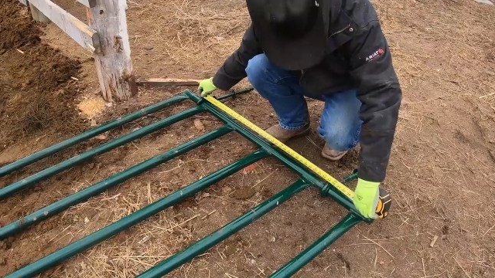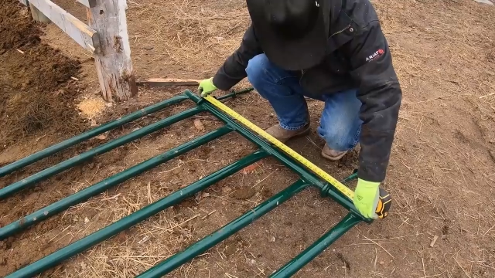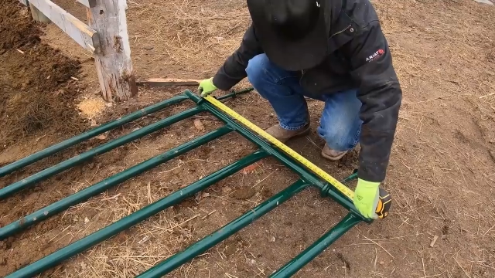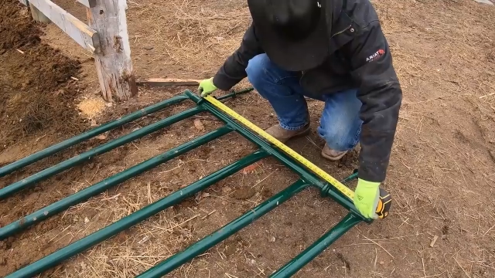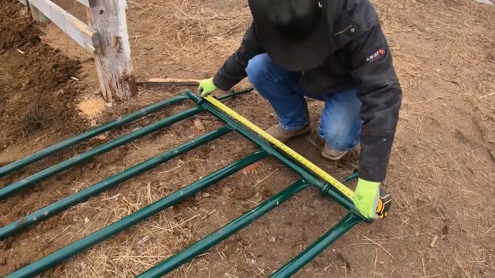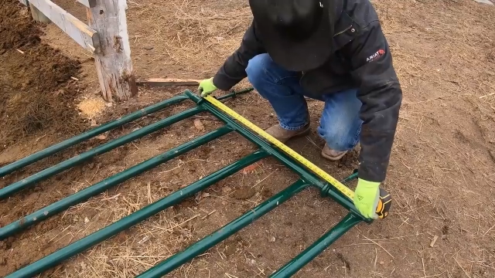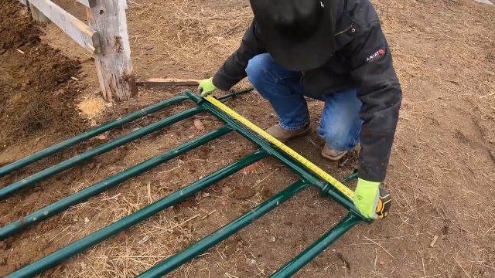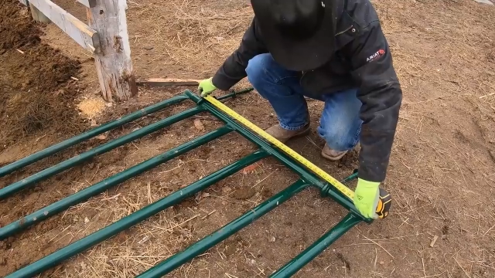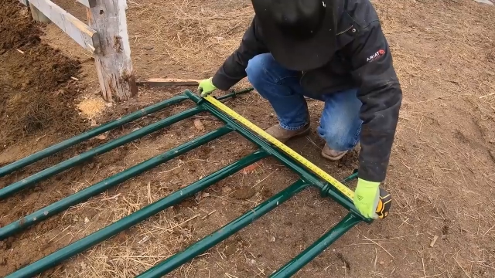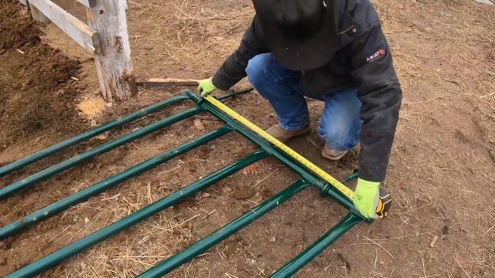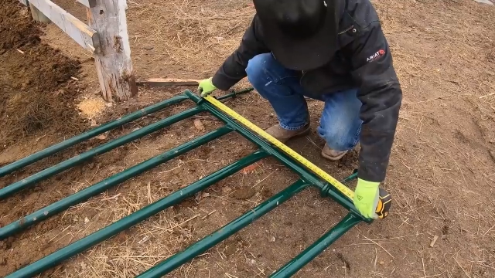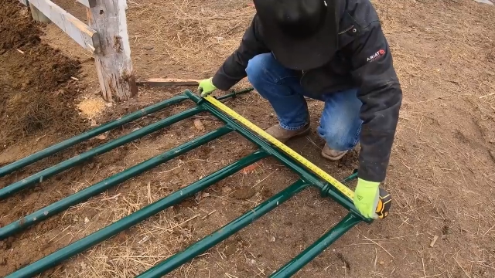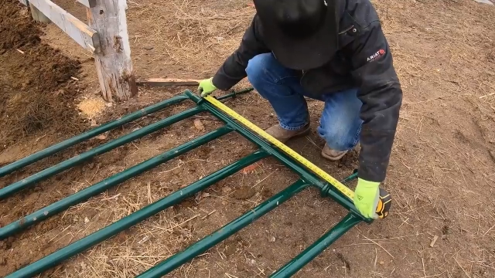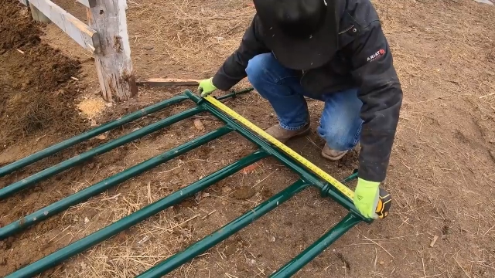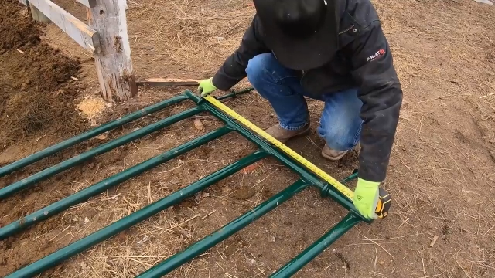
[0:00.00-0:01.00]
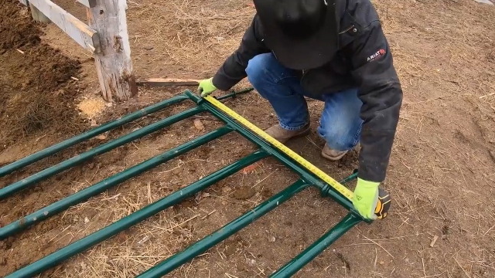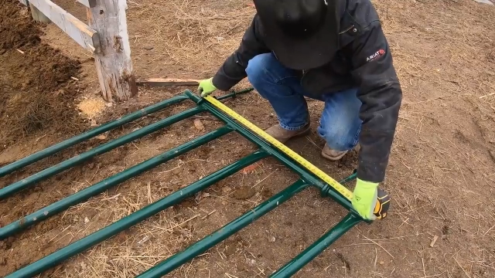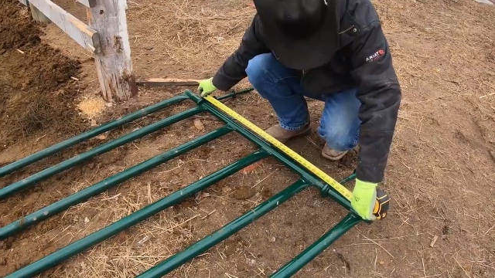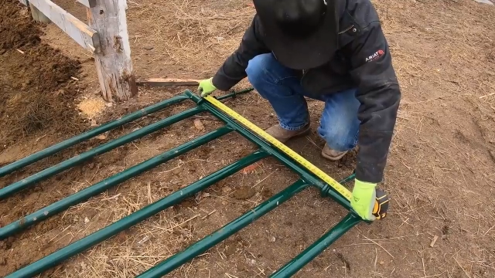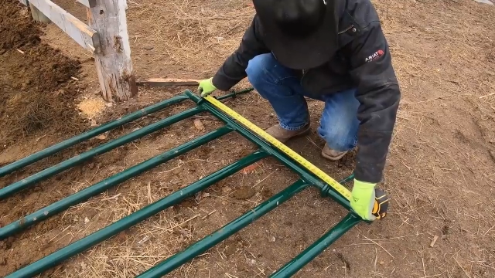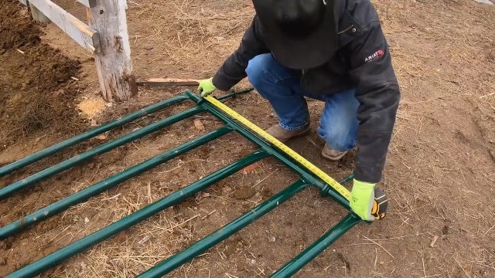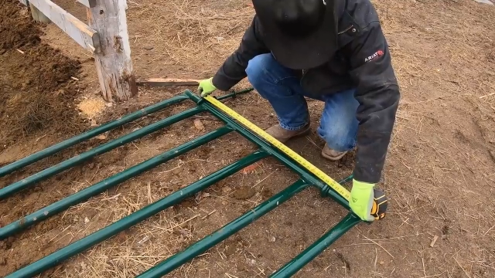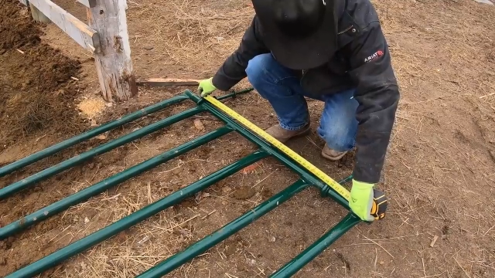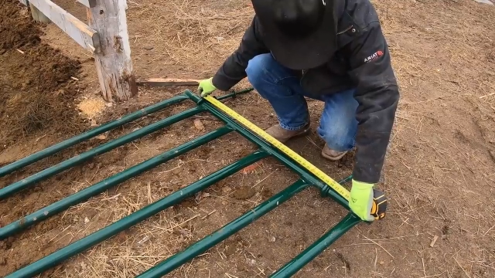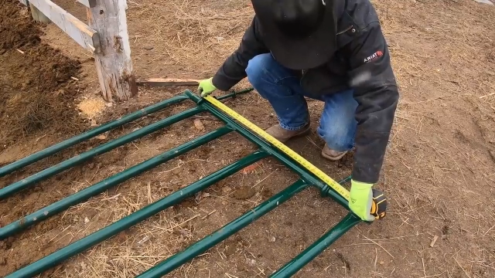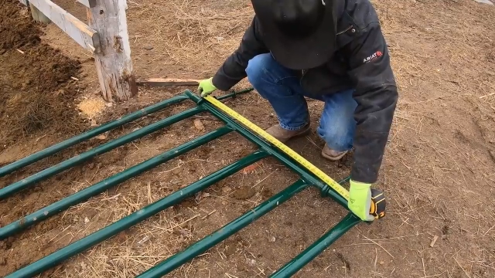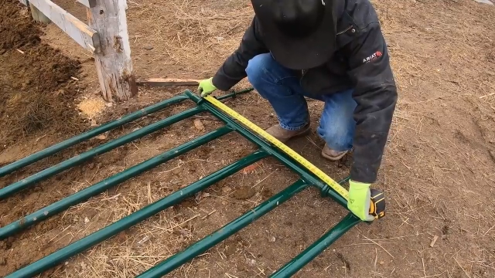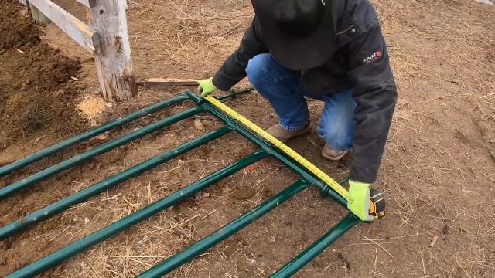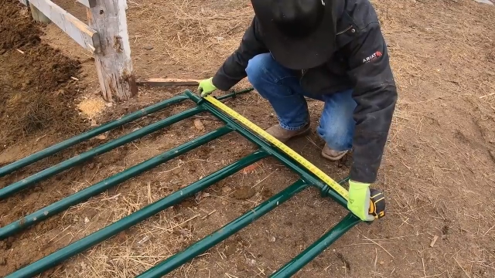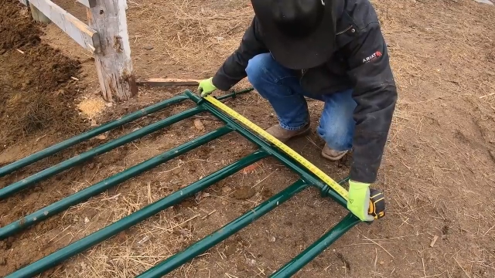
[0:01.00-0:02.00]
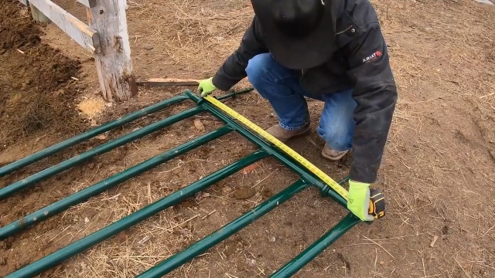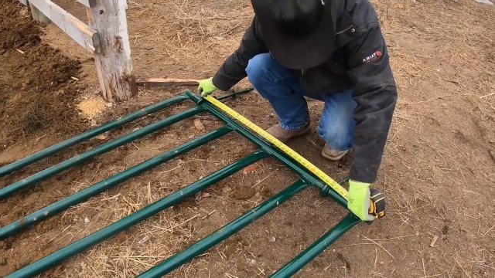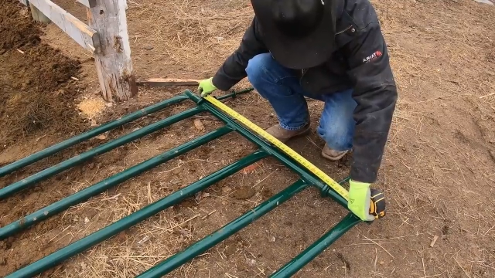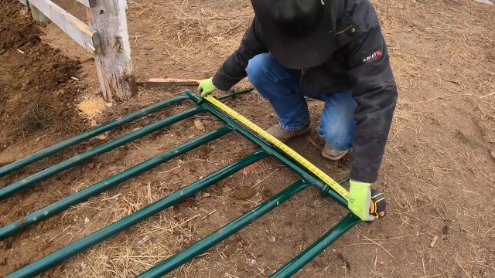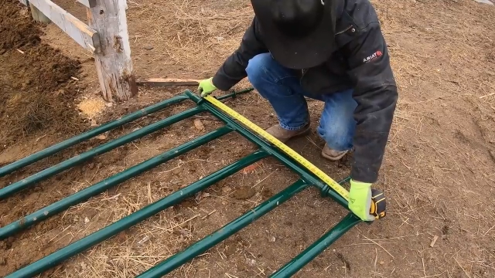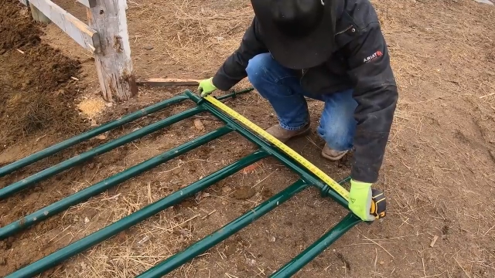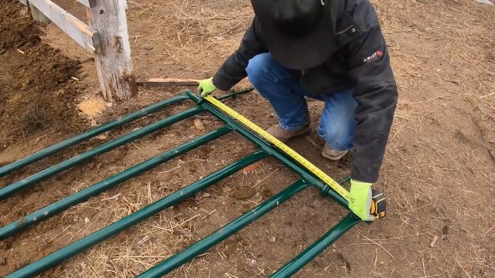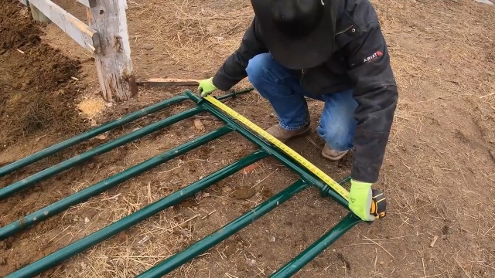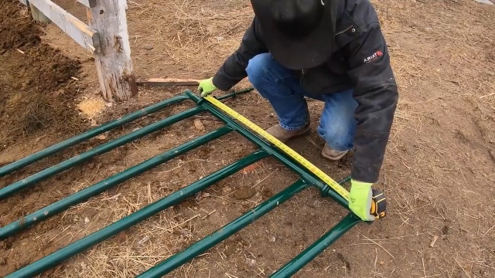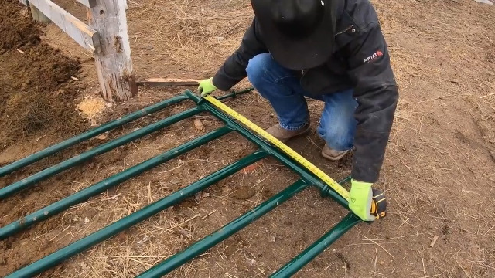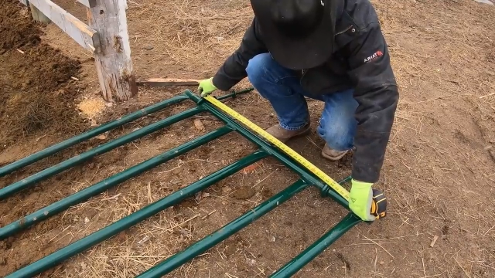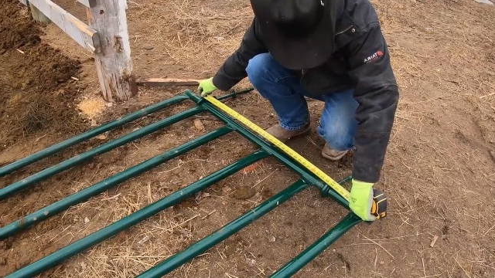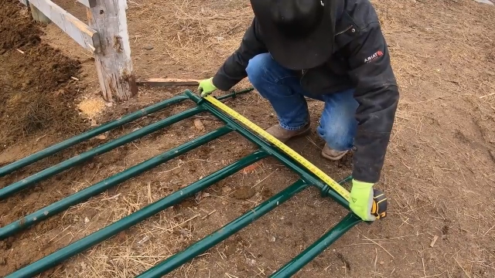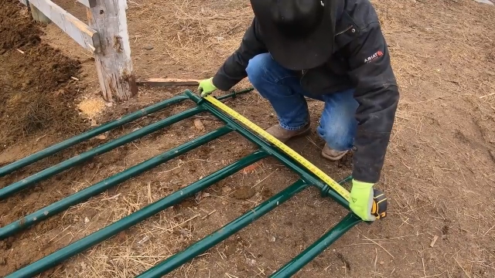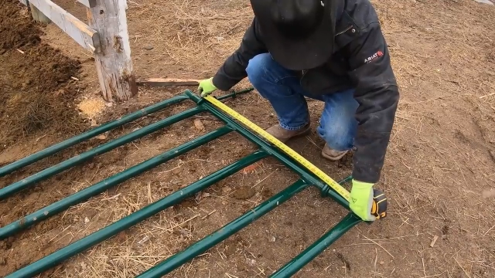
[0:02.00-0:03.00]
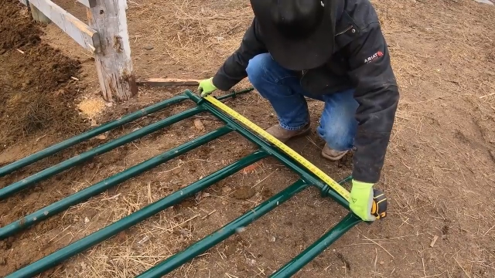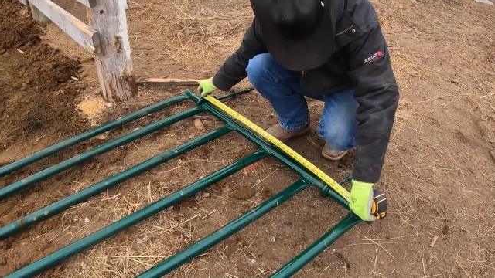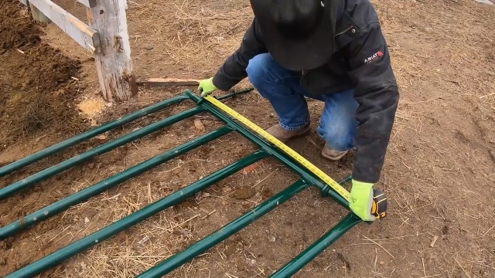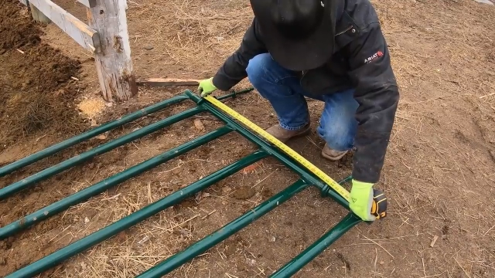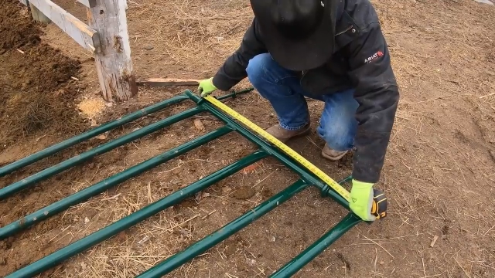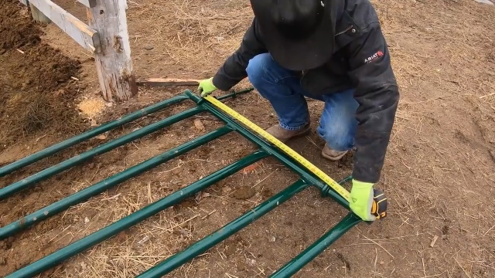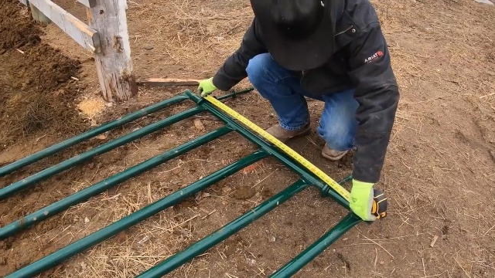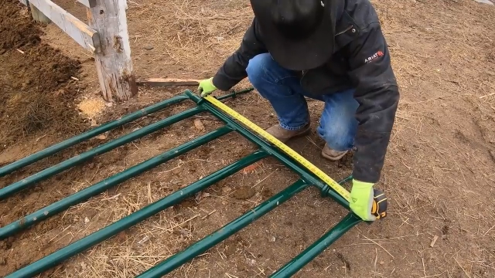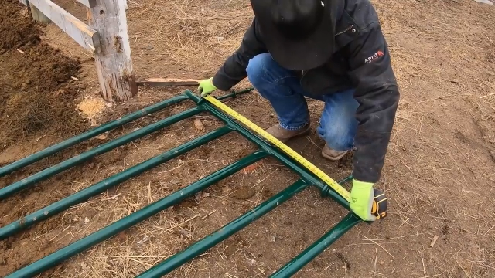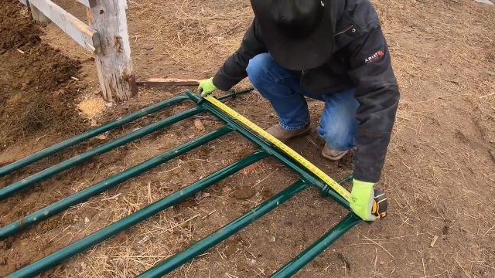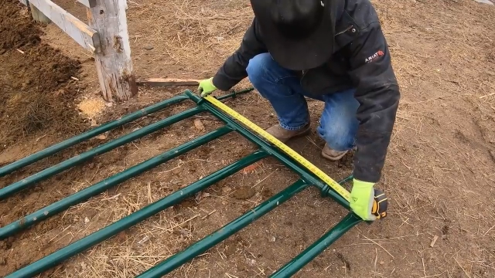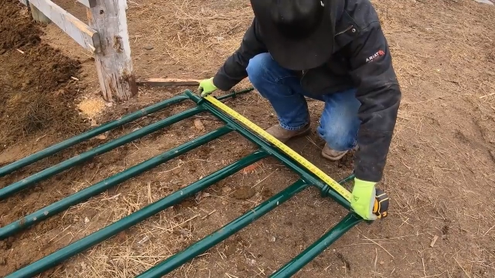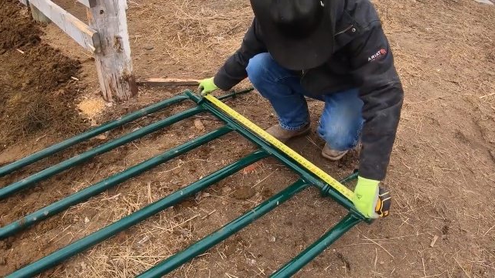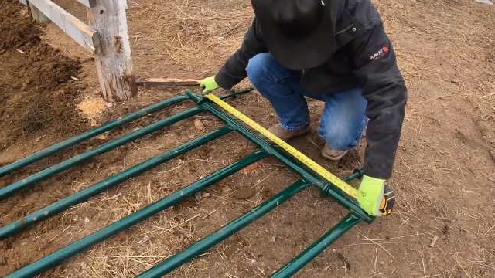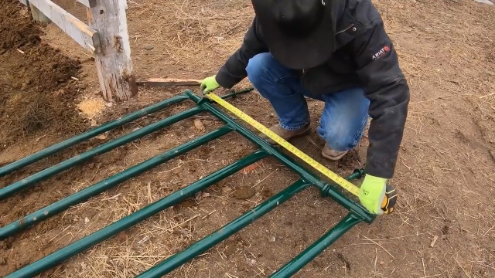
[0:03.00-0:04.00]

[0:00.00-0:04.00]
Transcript: Nobody's mouth can be seen.